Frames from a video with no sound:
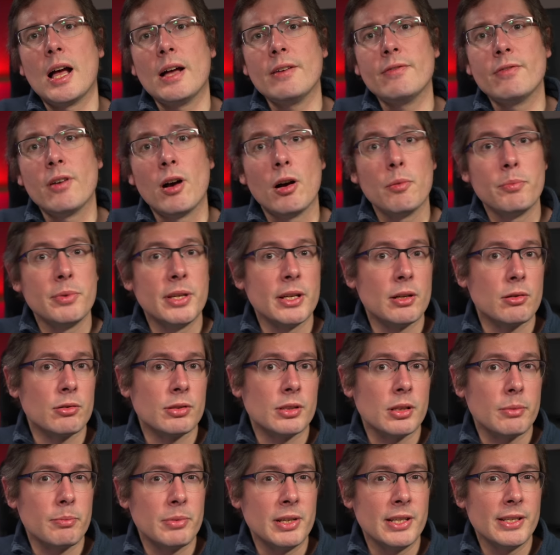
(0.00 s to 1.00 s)
have optical
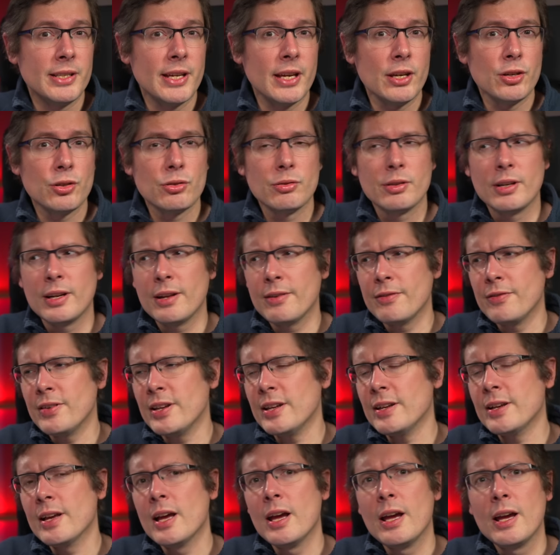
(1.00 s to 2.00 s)
stabilization and I
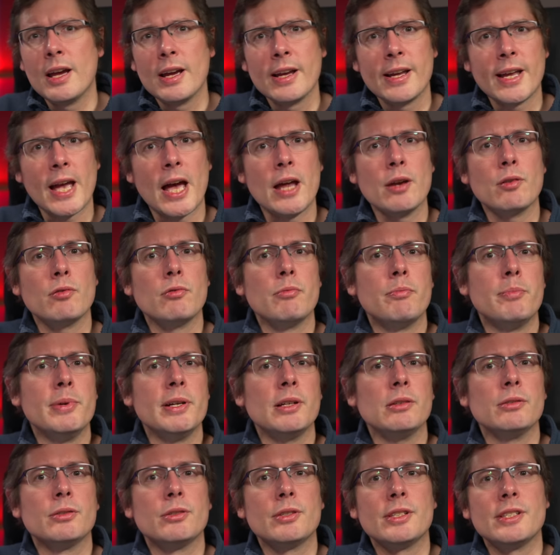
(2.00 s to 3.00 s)
think Canon
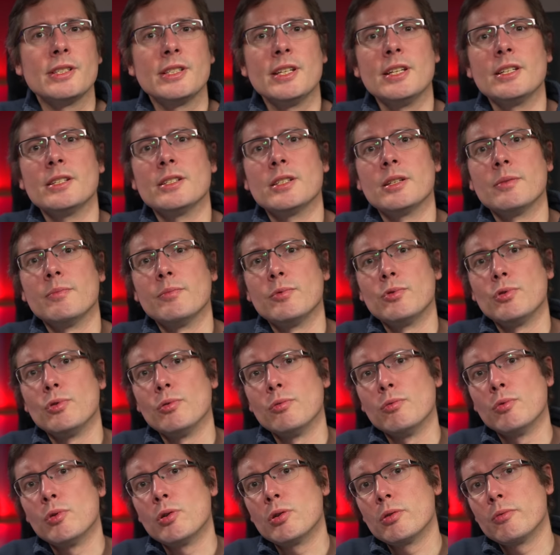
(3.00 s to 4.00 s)
built the system to
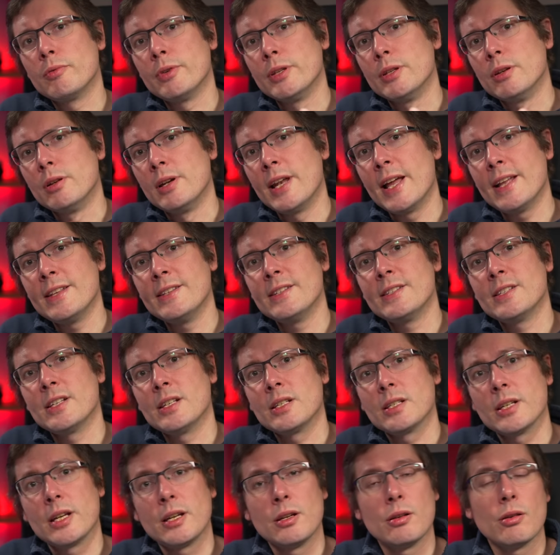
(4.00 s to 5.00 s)
work with the
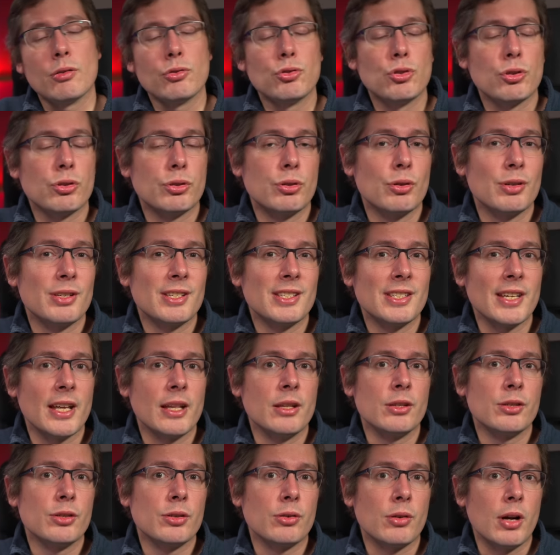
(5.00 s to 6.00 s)
lenses and not just the
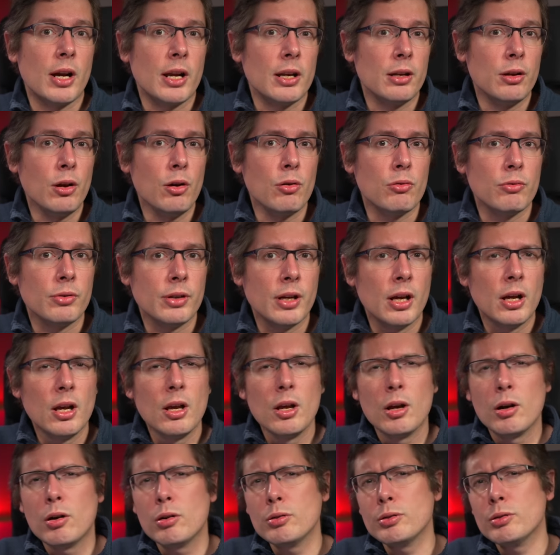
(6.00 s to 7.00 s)
sensor alone,
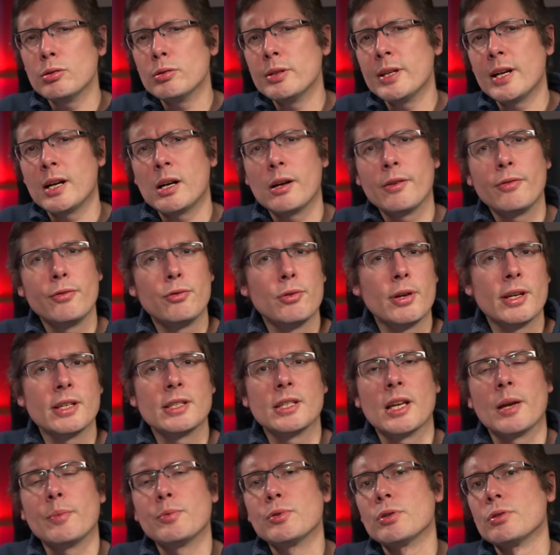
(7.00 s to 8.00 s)
although there are a few
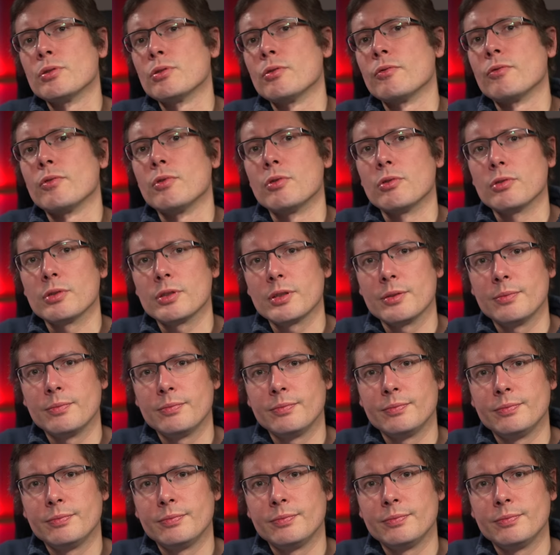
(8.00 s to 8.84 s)
exceptions of course.